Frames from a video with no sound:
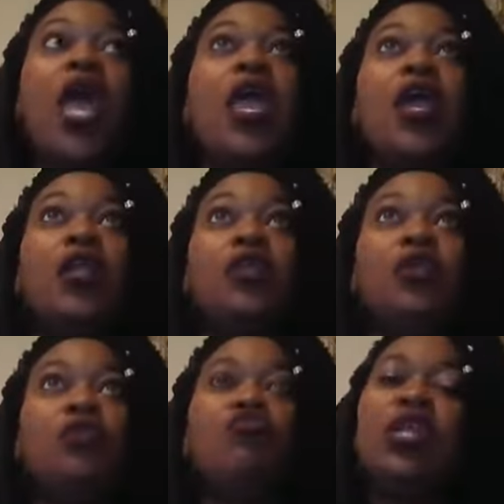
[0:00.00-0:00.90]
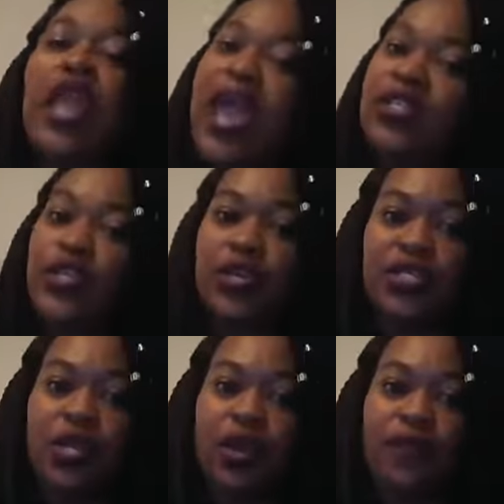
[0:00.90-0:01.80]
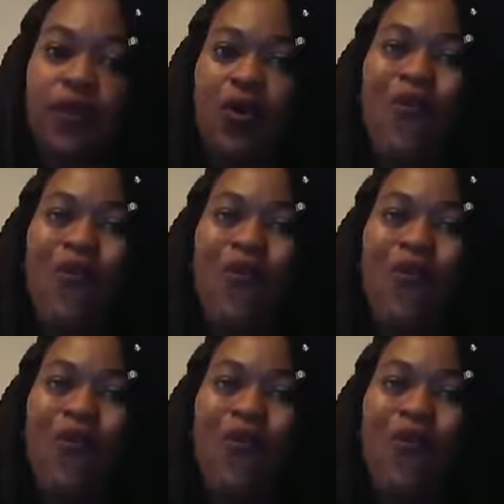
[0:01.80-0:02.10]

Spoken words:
And you need to ask yourself,